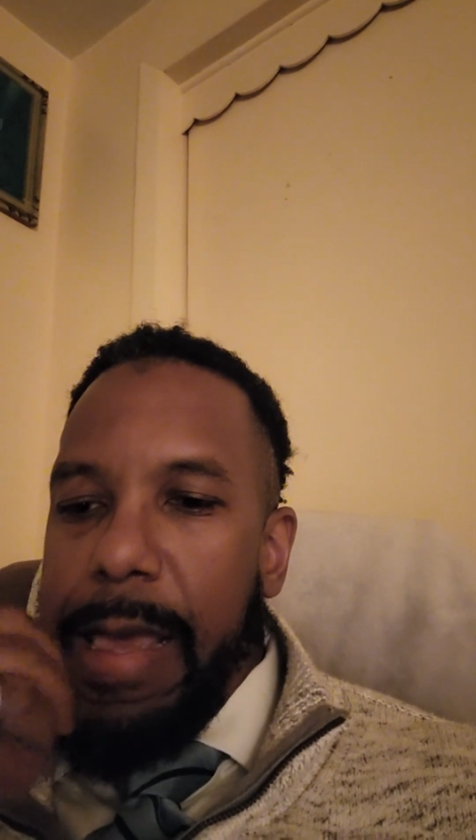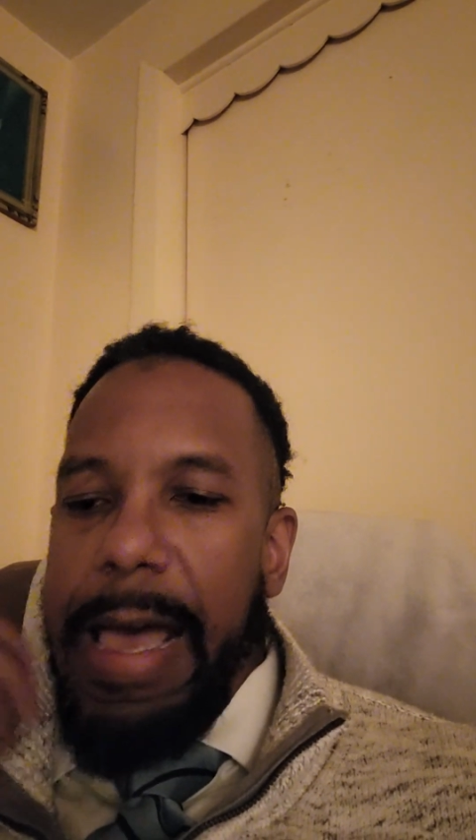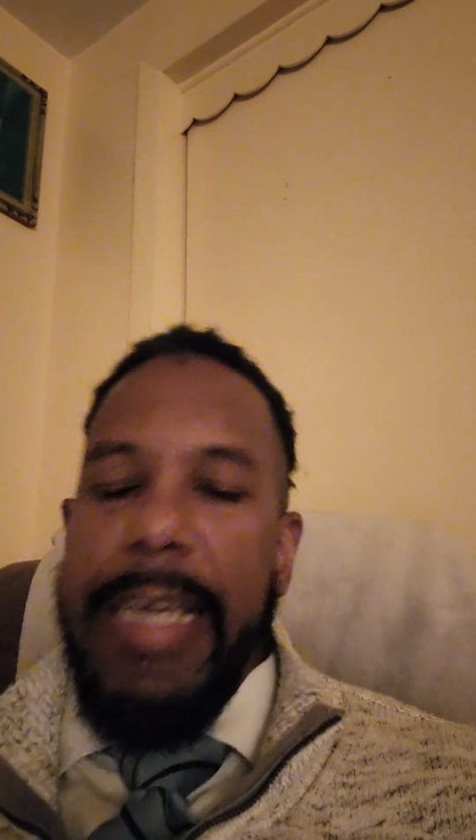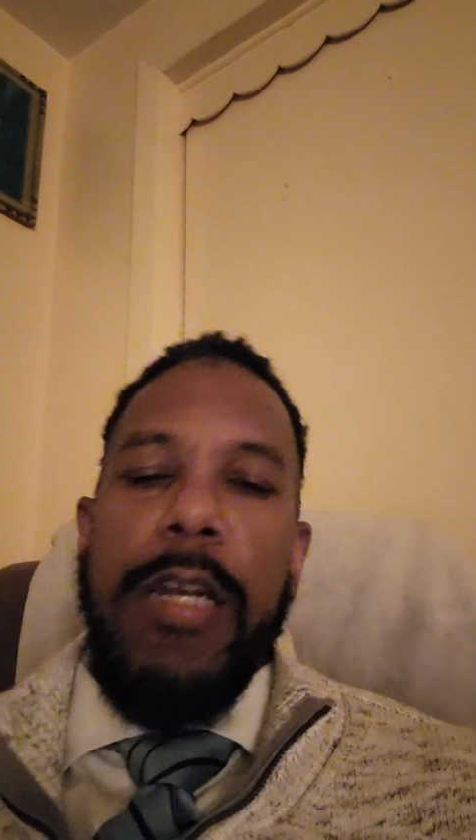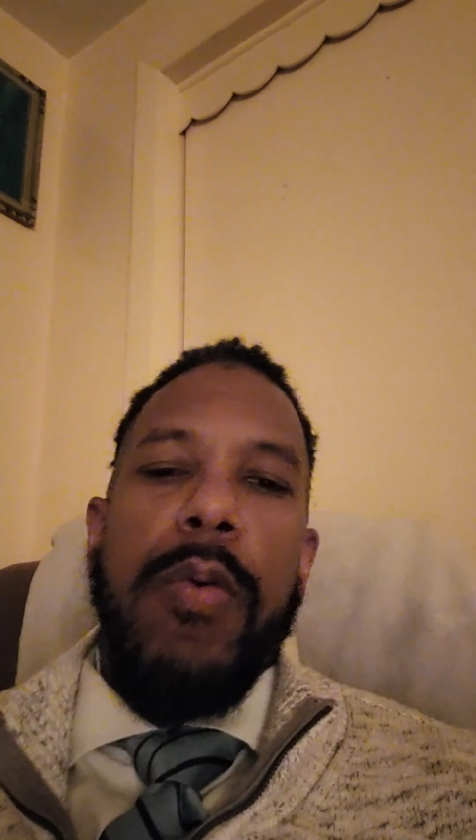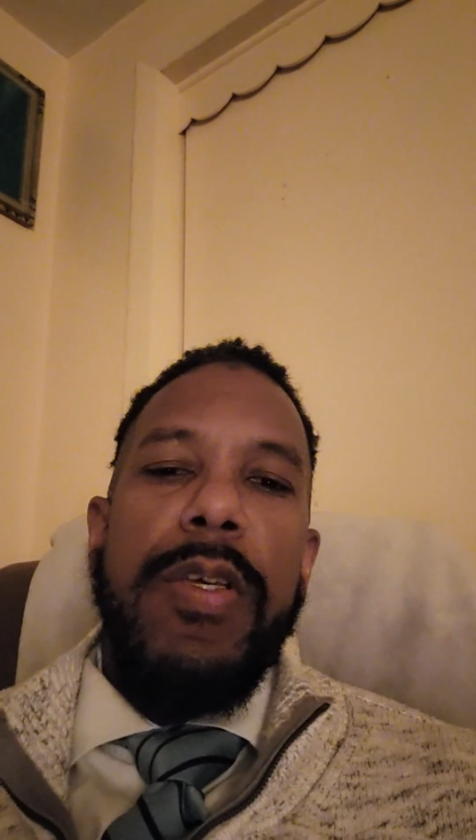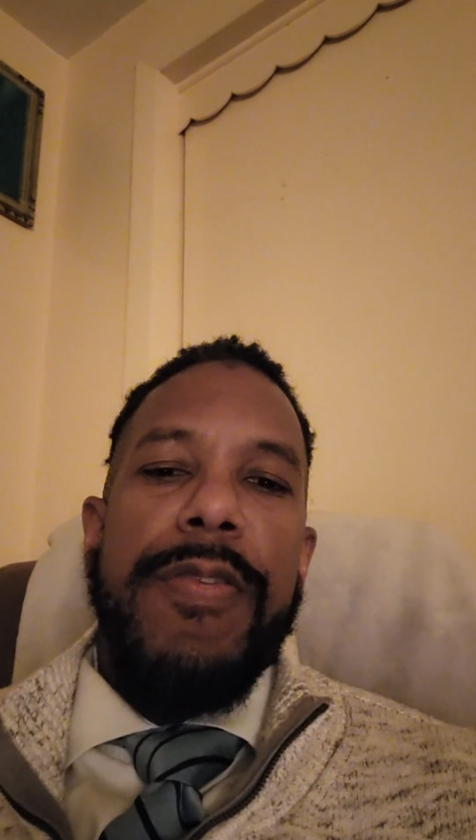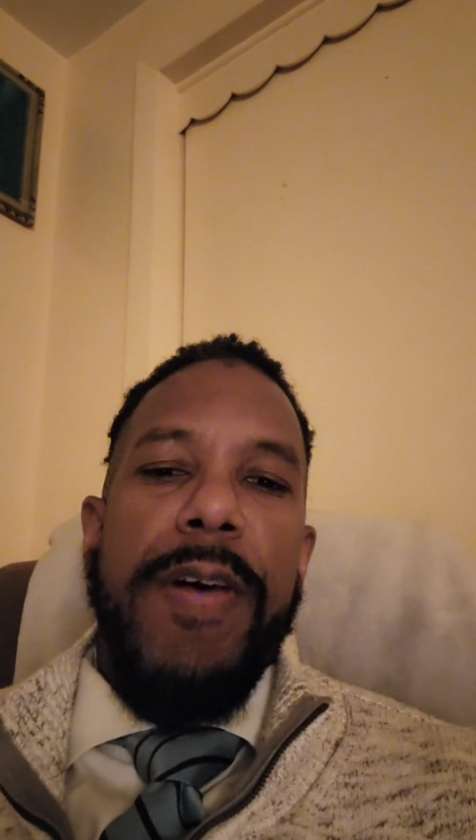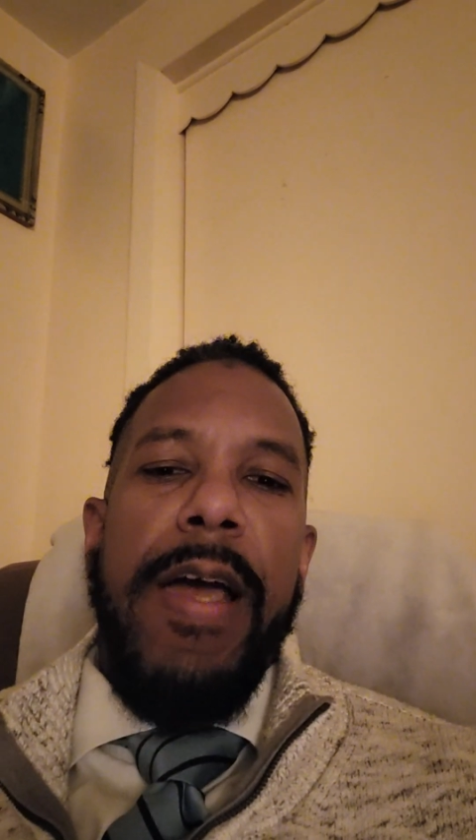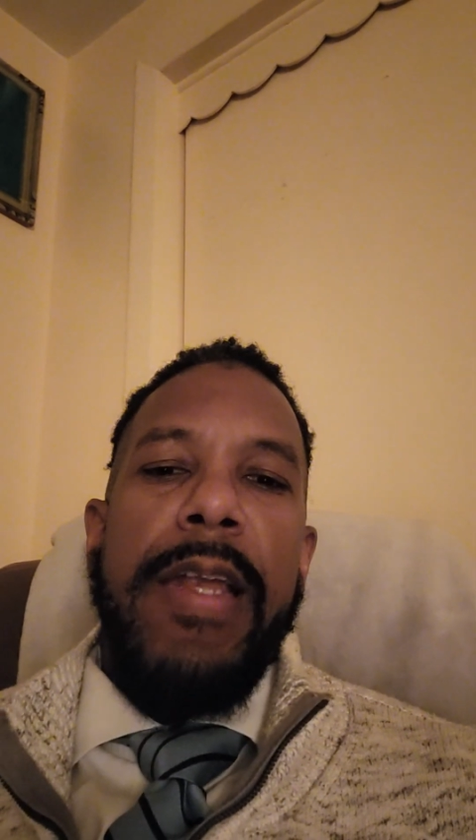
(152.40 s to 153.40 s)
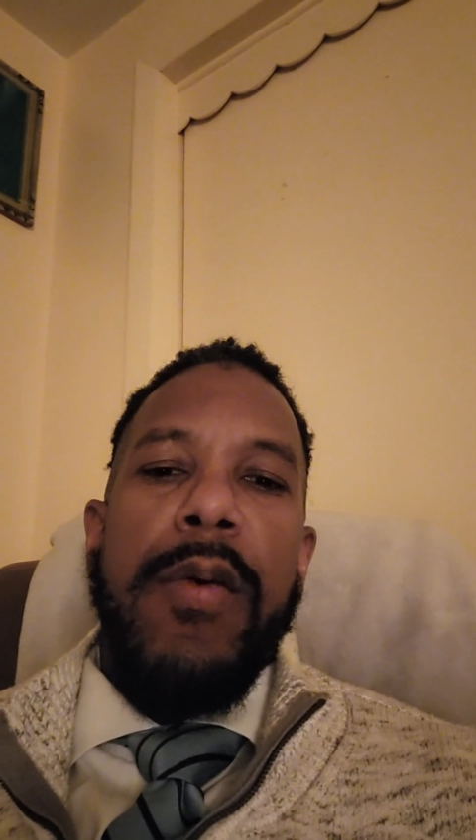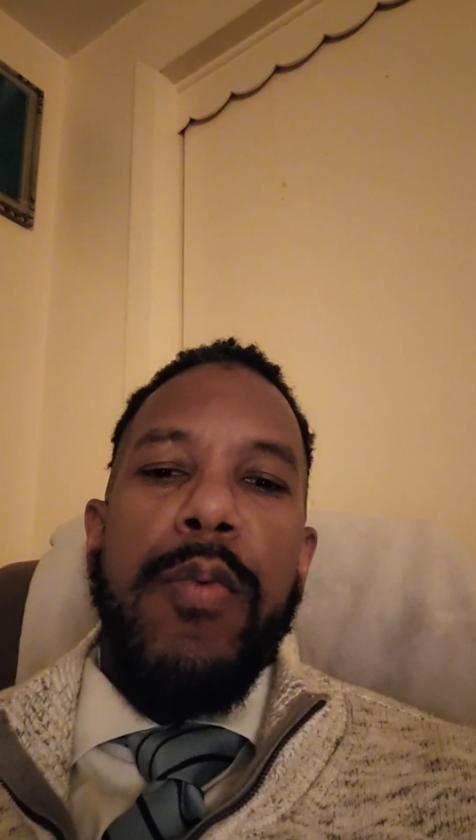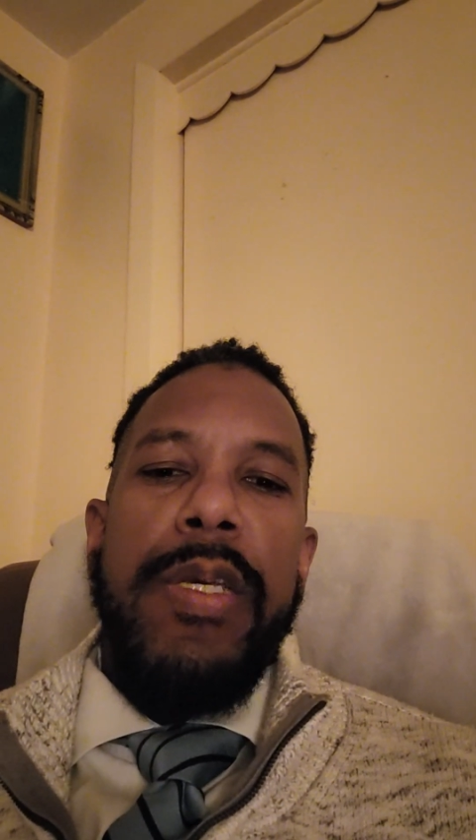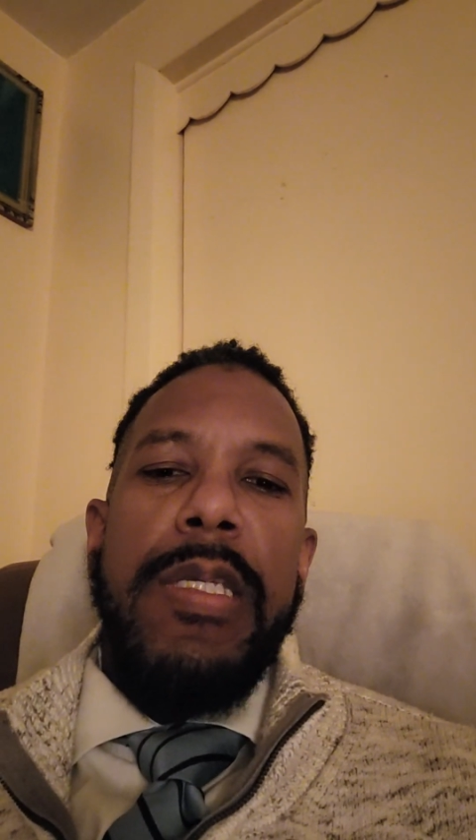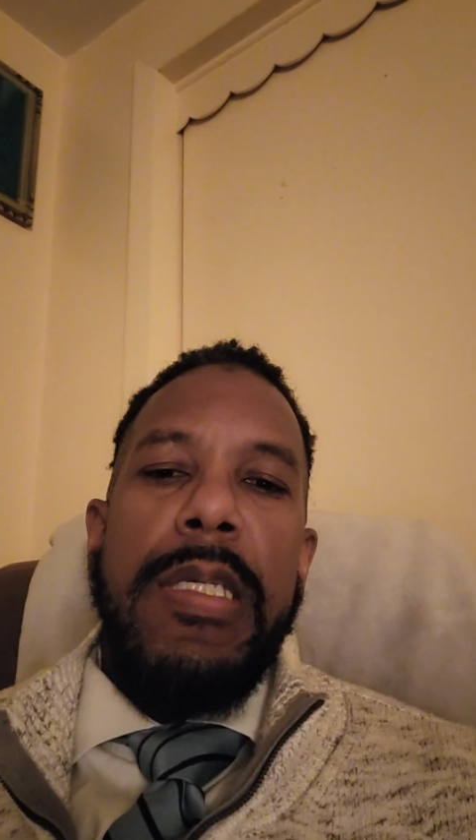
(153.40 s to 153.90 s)
I can always find a
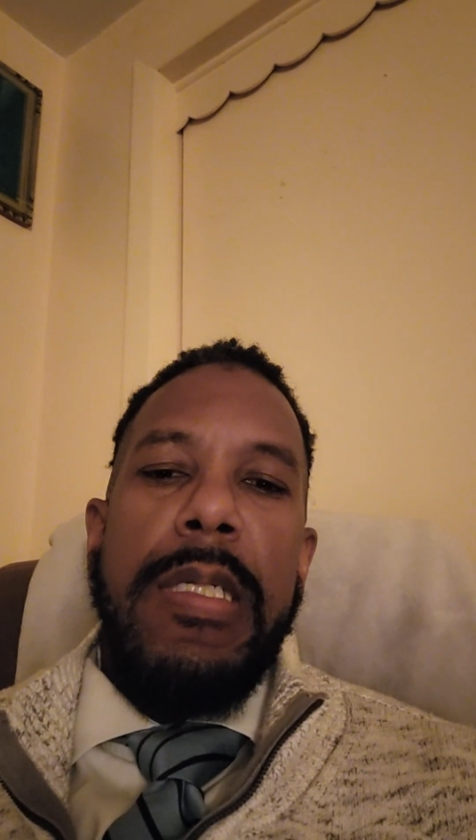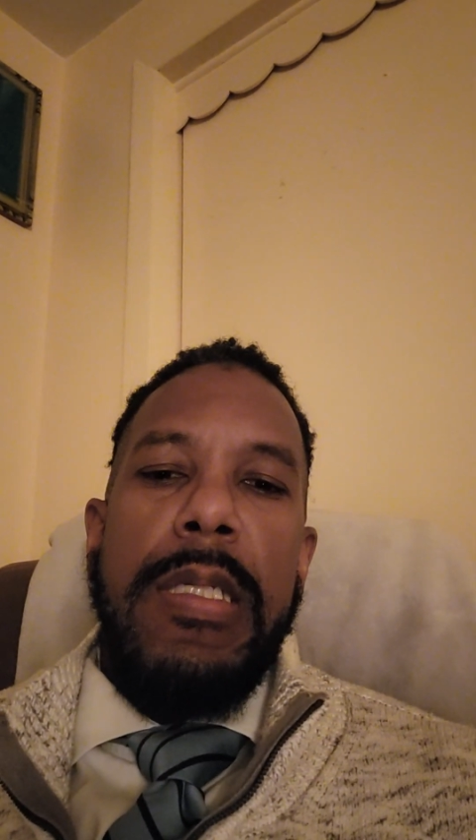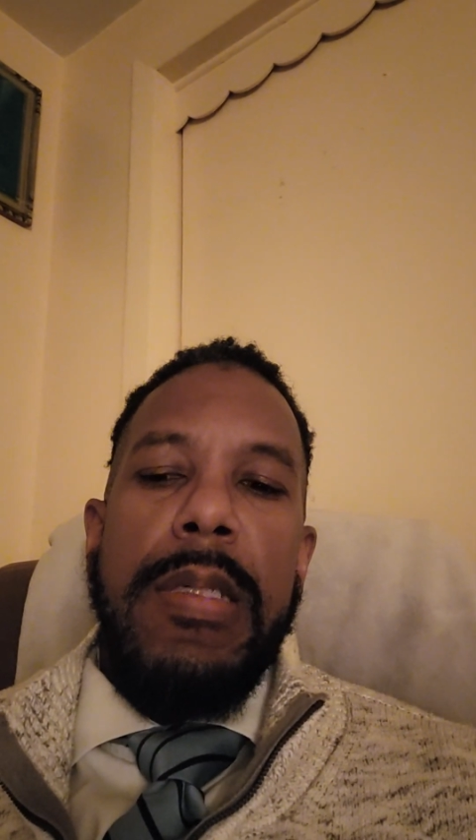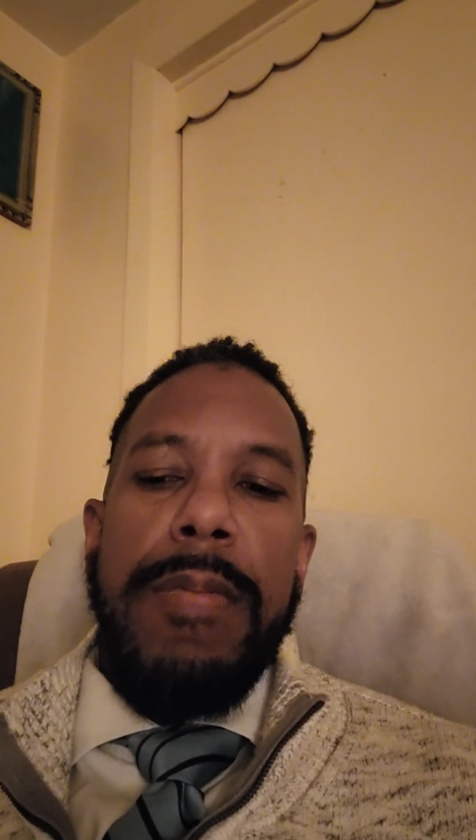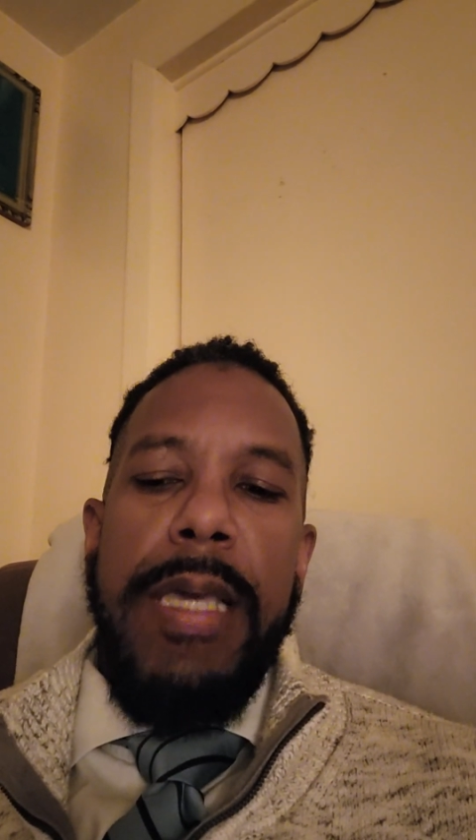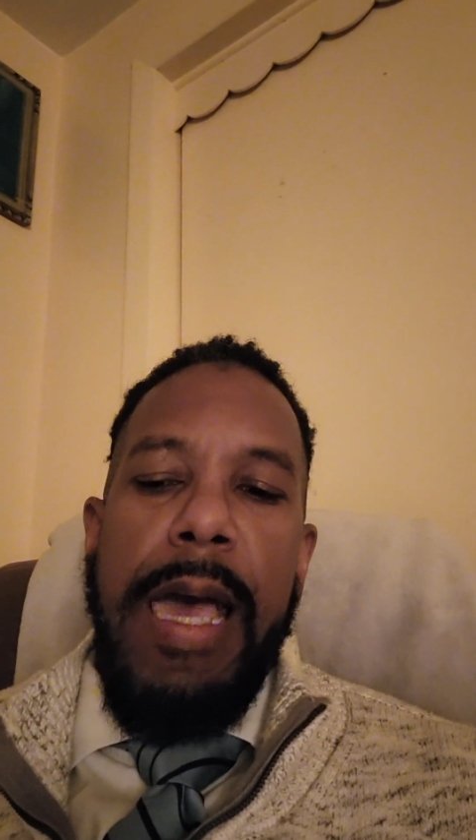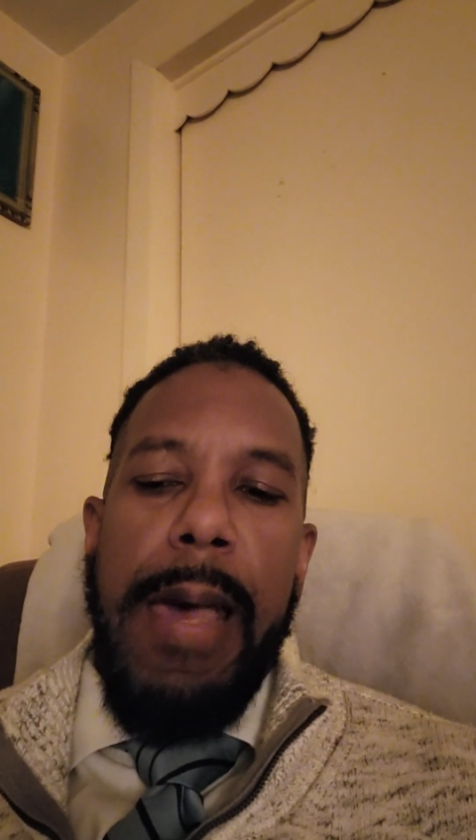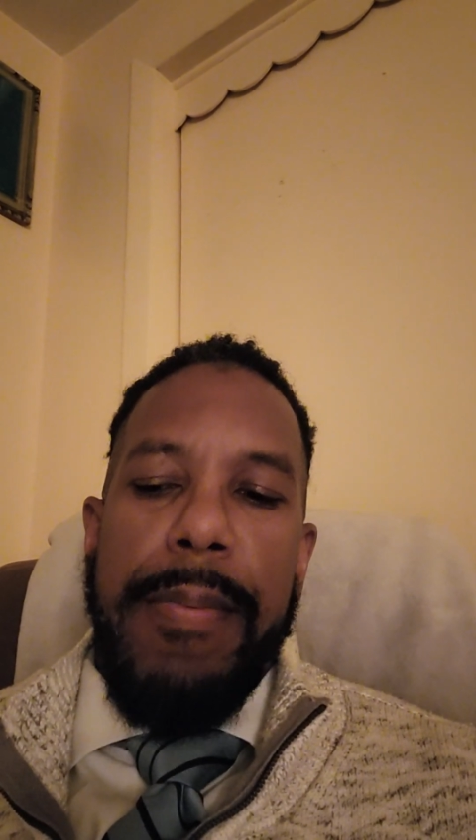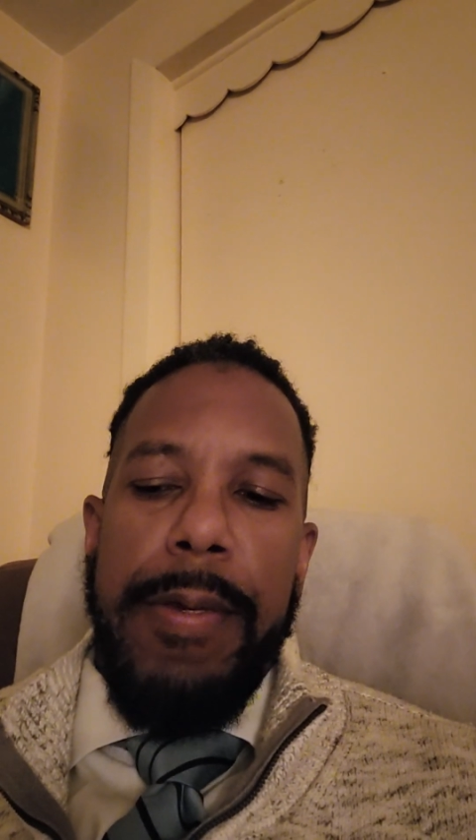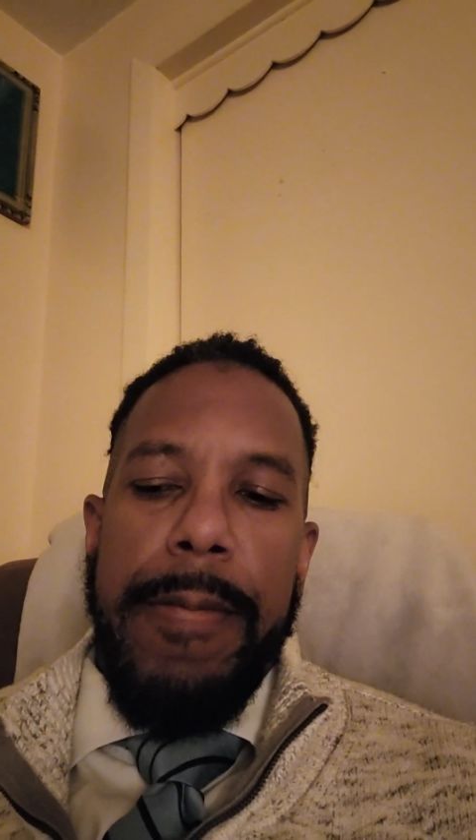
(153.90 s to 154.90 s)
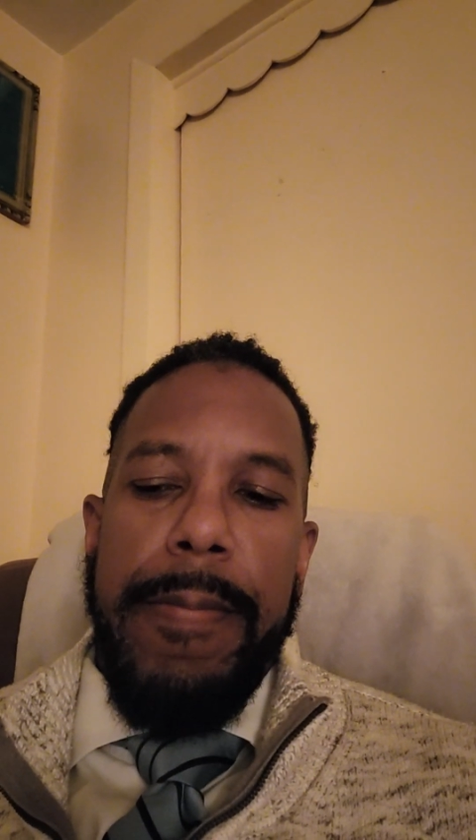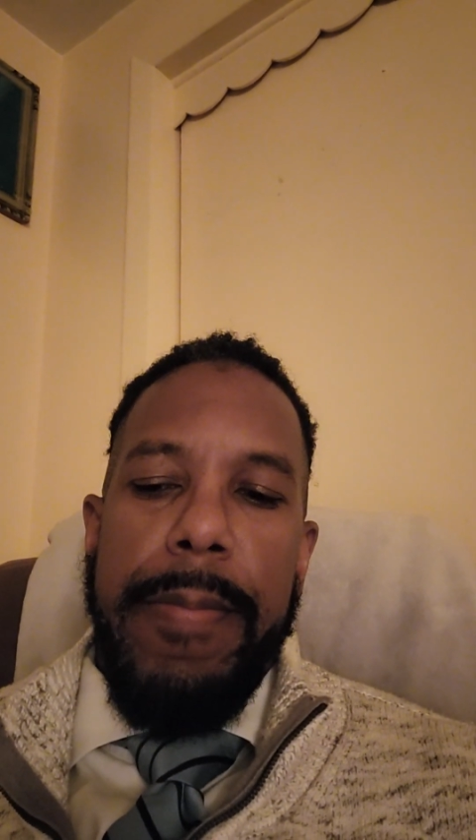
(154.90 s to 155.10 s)
reason to be happy.